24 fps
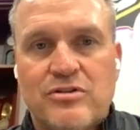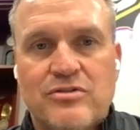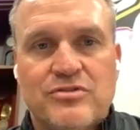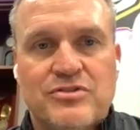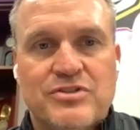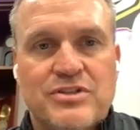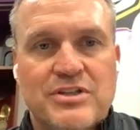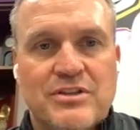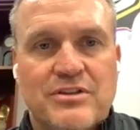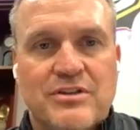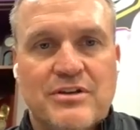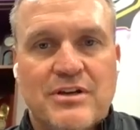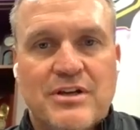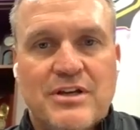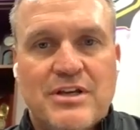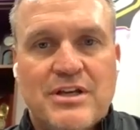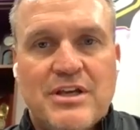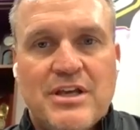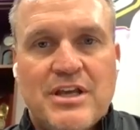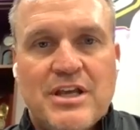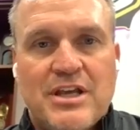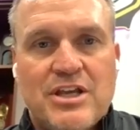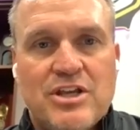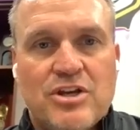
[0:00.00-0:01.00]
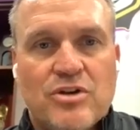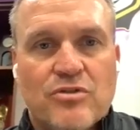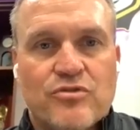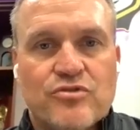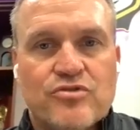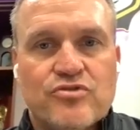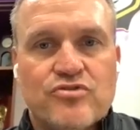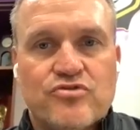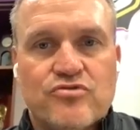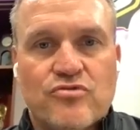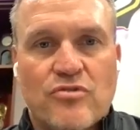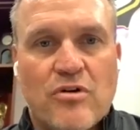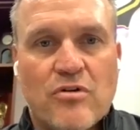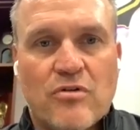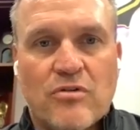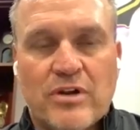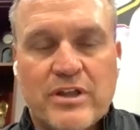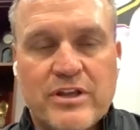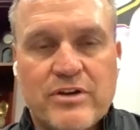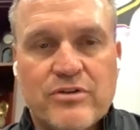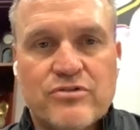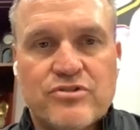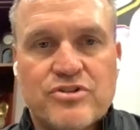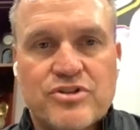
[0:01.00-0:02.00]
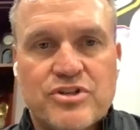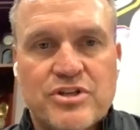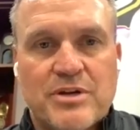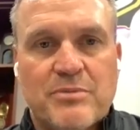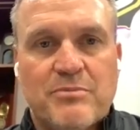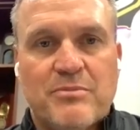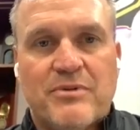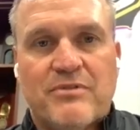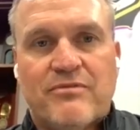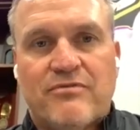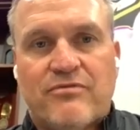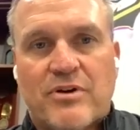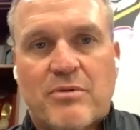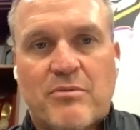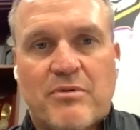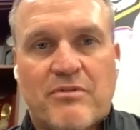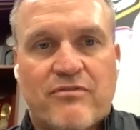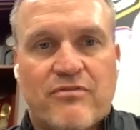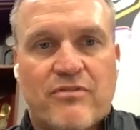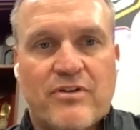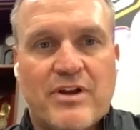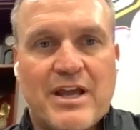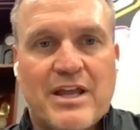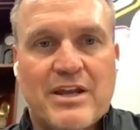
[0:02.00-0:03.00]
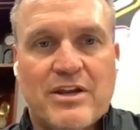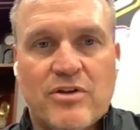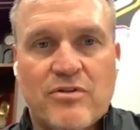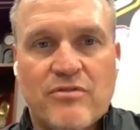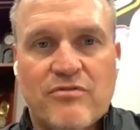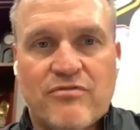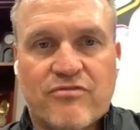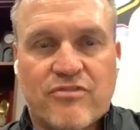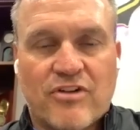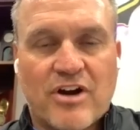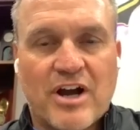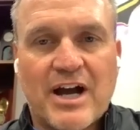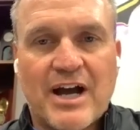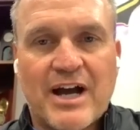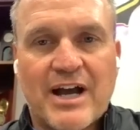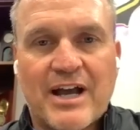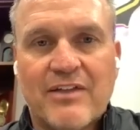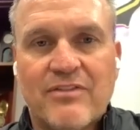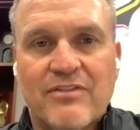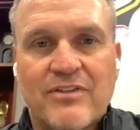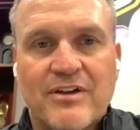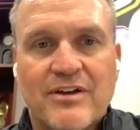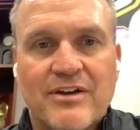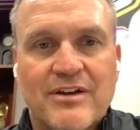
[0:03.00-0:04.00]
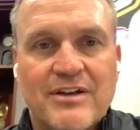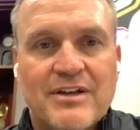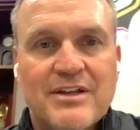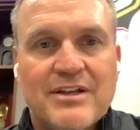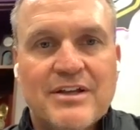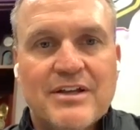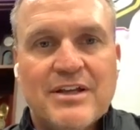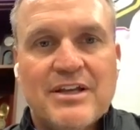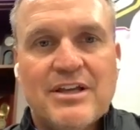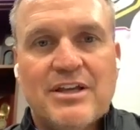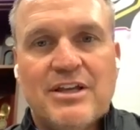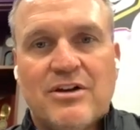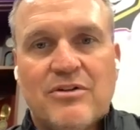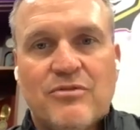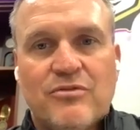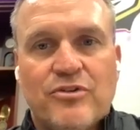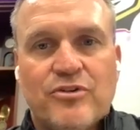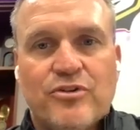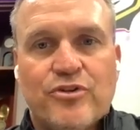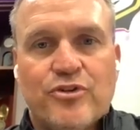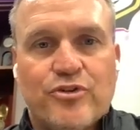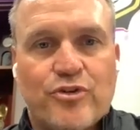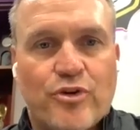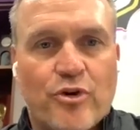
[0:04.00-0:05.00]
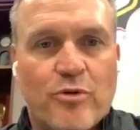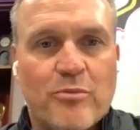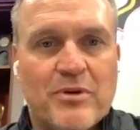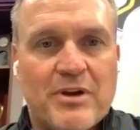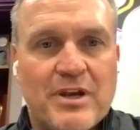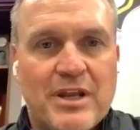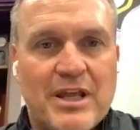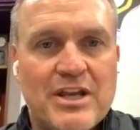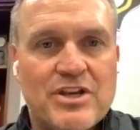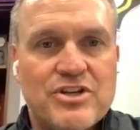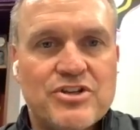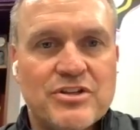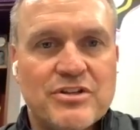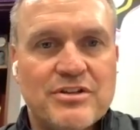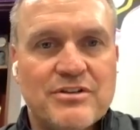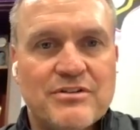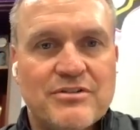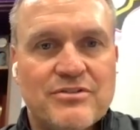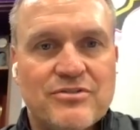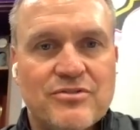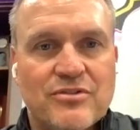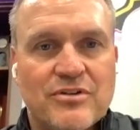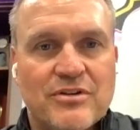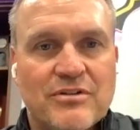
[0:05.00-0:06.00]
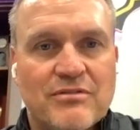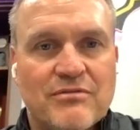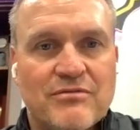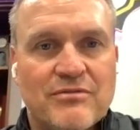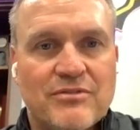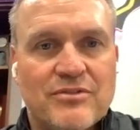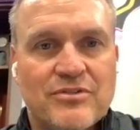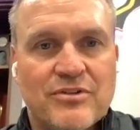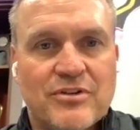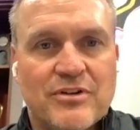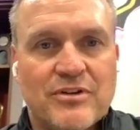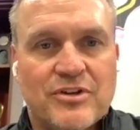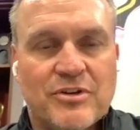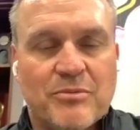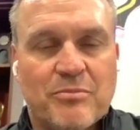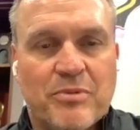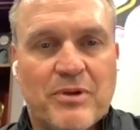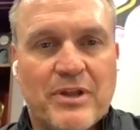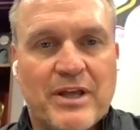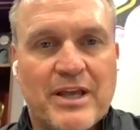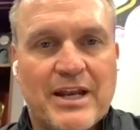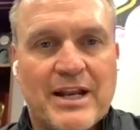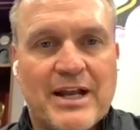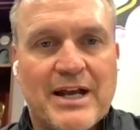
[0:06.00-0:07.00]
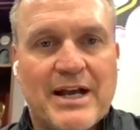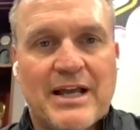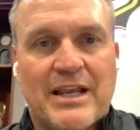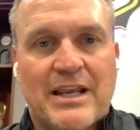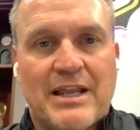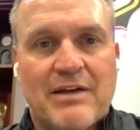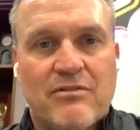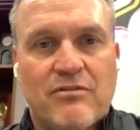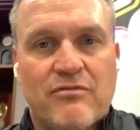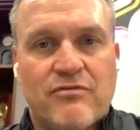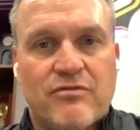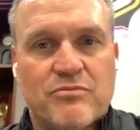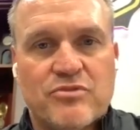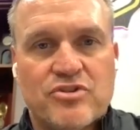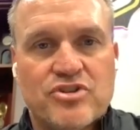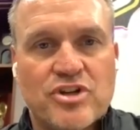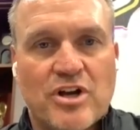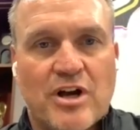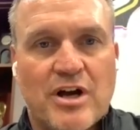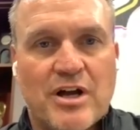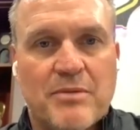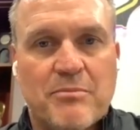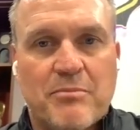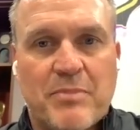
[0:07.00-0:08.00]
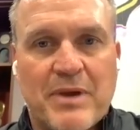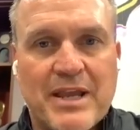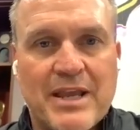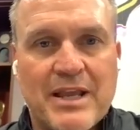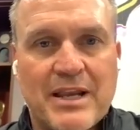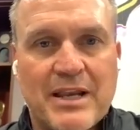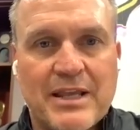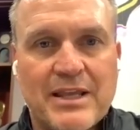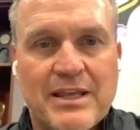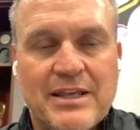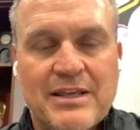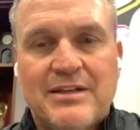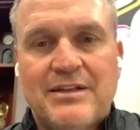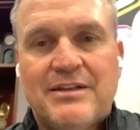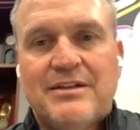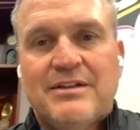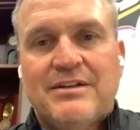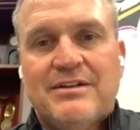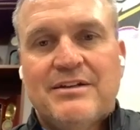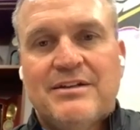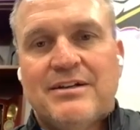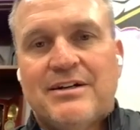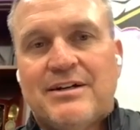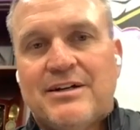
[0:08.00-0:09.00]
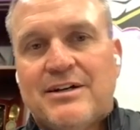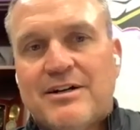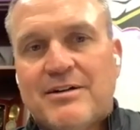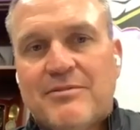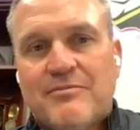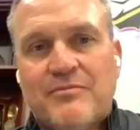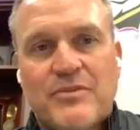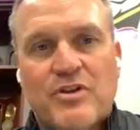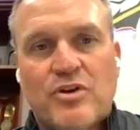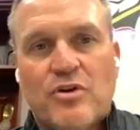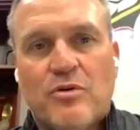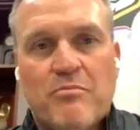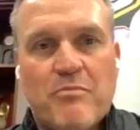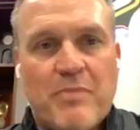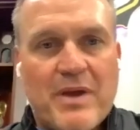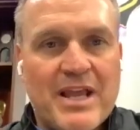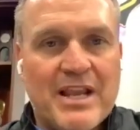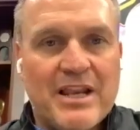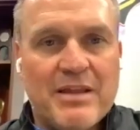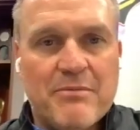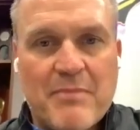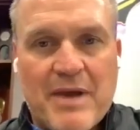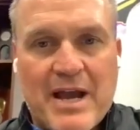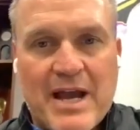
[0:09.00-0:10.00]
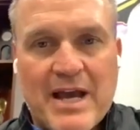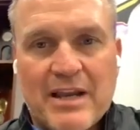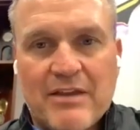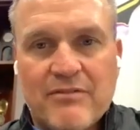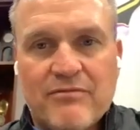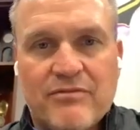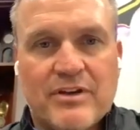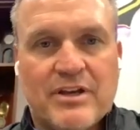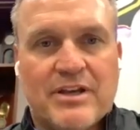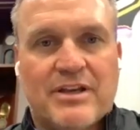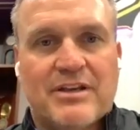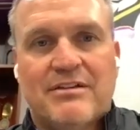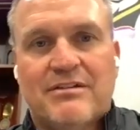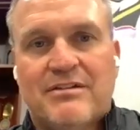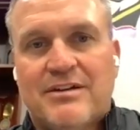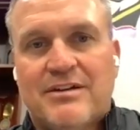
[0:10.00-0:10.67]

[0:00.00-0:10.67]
You see the, you know, the strong leadership from a Fernando Fry, the, you know, the determination to play at a high level from Sean Bailey, you know, Bailey Malovic,